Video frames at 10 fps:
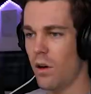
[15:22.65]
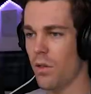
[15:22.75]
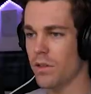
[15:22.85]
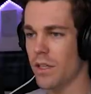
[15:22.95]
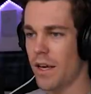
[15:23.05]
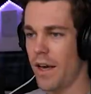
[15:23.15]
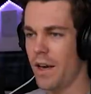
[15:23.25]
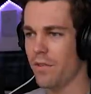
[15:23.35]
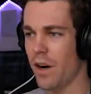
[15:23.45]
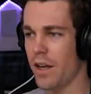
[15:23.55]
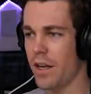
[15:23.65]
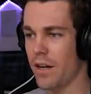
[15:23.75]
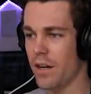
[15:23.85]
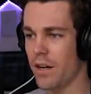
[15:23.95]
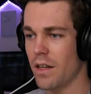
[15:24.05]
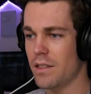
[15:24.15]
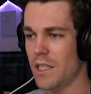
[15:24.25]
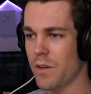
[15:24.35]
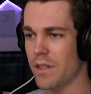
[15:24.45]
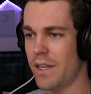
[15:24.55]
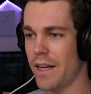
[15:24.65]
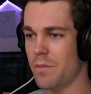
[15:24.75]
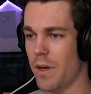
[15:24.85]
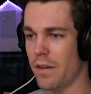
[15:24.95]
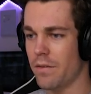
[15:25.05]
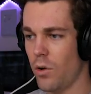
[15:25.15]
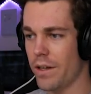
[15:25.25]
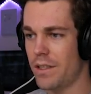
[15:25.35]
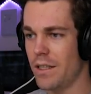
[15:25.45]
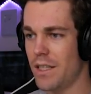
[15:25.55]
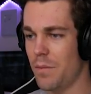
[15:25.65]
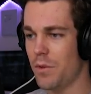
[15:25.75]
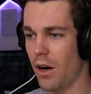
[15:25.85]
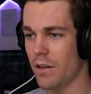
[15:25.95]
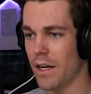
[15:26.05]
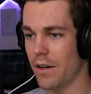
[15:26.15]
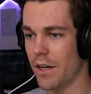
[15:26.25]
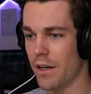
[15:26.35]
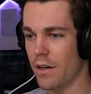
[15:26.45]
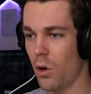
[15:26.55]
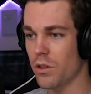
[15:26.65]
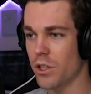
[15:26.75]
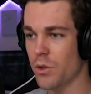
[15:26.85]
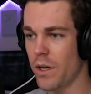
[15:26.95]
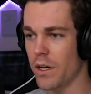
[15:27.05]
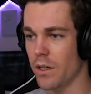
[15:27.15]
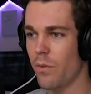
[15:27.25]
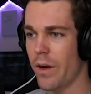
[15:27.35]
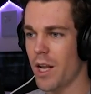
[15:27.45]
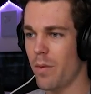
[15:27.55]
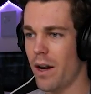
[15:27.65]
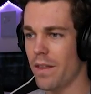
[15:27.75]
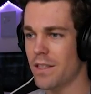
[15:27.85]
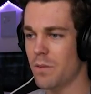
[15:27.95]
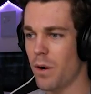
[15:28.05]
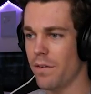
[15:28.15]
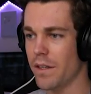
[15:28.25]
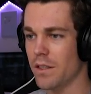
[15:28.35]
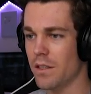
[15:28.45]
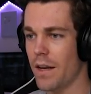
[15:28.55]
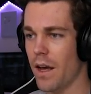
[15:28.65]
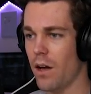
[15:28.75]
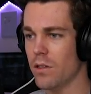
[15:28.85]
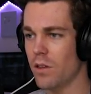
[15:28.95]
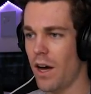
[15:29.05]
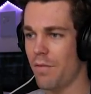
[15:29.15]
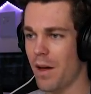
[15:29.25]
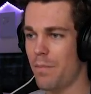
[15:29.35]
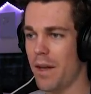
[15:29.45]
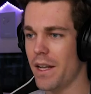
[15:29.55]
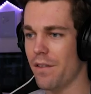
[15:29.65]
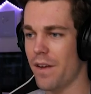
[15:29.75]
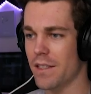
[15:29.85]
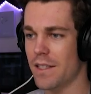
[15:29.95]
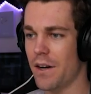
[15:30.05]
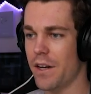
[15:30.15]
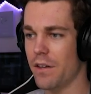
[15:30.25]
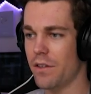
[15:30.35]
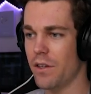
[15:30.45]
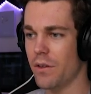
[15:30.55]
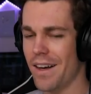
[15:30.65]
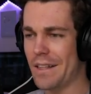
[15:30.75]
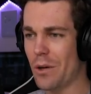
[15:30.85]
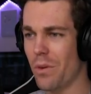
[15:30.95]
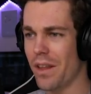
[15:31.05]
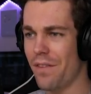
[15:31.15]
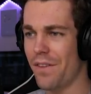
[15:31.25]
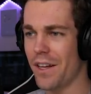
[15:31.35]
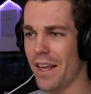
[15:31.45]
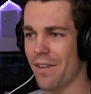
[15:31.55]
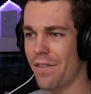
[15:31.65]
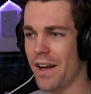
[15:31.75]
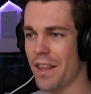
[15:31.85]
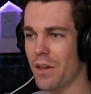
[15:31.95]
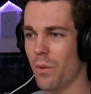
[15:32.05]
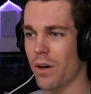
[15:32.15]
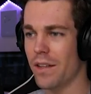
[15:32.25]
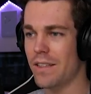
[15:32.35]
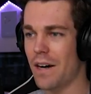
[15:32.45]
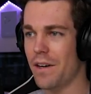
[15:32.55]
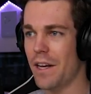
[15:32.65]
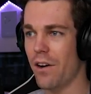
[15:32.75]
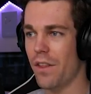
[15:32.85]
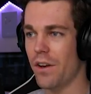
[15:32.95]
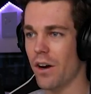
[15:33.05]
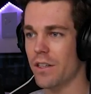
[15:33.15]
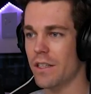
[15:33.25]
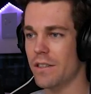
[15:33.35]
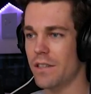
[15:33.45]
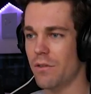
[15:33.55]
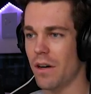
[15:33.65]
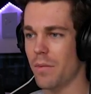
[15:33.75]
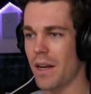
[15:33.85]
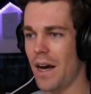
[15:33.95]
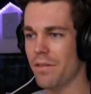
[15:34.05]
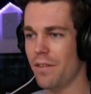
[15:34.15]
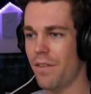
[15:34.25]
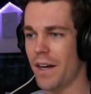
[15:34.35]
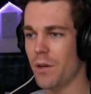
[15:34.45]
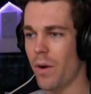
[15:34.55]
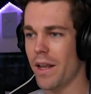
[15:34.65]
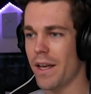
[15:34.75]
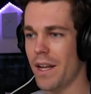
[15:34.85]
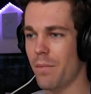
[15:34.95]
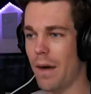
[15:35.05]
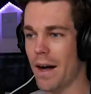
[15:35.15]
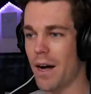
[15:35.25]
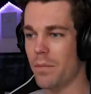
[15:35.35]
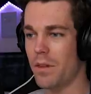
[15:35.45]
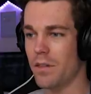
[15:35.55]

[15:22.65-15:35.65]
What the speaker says: Oh, there's a cave right here. Let's see where it takes me. Oh, I see deep dark down here. Oh, there's a shrieker. Wait a minute, this is perfect. And I also have my beacon effects down here too. I don't really feel like fighting the warden down here in the darkness, so I'm gonna have to find a way to get it back up to the